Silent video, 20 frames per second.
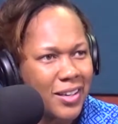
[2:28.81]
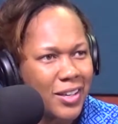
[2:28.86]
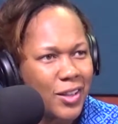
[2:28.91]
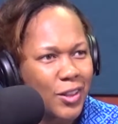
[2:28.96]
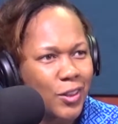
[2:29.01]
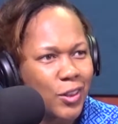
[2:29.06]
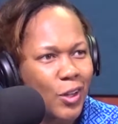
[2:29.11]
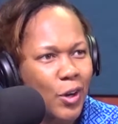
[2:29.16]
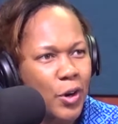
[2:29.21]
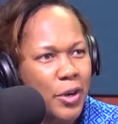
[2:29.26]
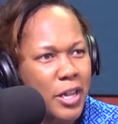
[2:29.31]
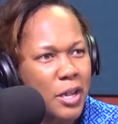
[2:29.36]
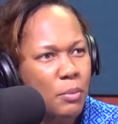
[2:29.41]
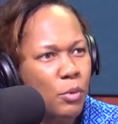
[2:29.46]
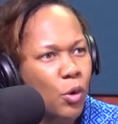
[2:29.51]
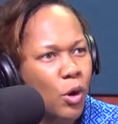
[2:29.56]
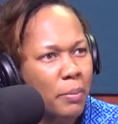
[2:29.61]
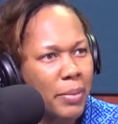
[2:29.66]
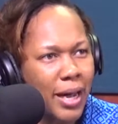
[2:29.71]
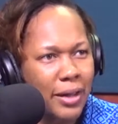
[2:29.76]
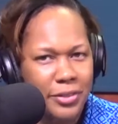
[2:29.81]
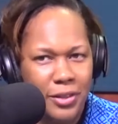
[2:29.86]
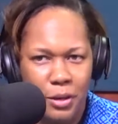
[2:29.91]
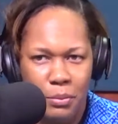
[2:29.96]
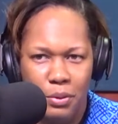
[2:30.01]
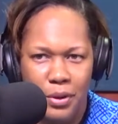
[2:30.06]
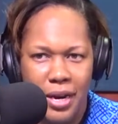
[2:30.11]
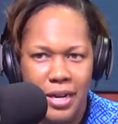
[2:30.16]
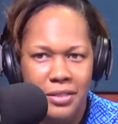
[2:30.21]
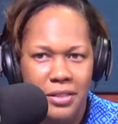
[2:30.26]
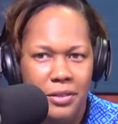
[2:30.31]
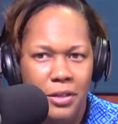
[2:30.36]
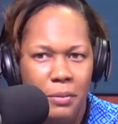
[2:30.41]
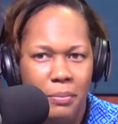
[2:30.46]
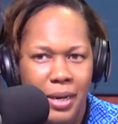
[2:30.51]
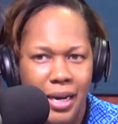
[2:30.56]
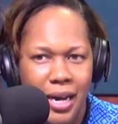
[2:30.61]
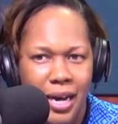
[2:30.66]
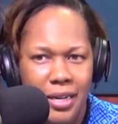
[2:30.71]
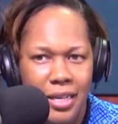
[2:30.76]
learning more about their brains and their
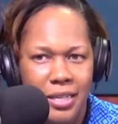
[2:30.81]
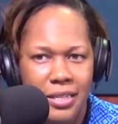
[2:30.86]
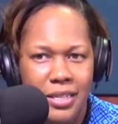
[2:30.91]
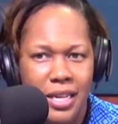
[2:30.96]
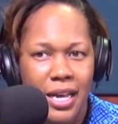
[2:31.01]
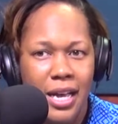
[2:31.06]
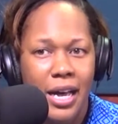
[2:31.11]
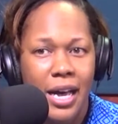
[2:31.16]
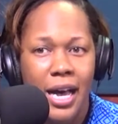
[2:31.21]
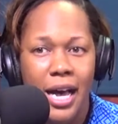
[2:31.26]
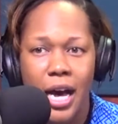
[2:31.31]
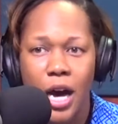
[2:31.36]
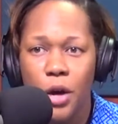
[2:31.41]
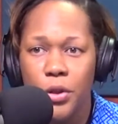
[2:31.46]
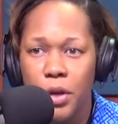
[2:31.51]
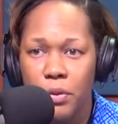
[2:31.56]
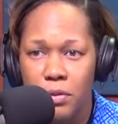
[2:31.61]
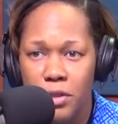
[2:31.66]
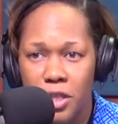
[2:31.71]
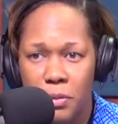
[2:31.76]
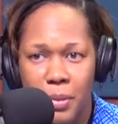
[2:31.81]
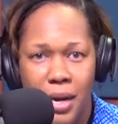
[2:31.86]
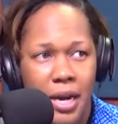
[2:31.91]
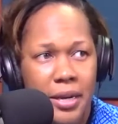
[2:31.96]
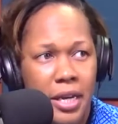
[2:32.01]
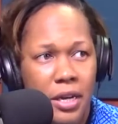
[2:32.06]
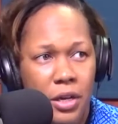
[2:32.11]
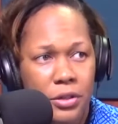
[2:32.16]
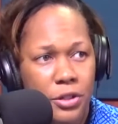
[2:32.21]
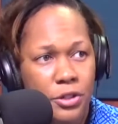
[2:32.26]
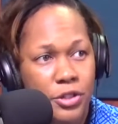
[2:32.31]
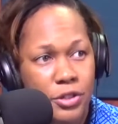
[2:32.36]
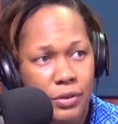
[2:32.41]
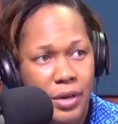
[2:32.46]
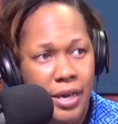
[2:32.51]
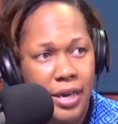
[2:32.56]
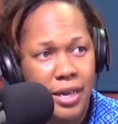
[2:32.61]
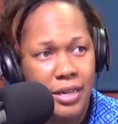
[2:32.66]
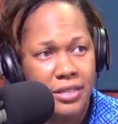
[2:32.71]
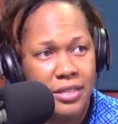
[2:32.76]
bodies, how they're responding under
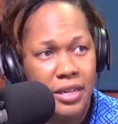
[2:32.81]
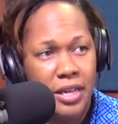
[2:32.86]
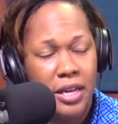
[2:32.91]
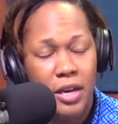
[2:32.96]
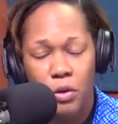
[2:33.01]
stress.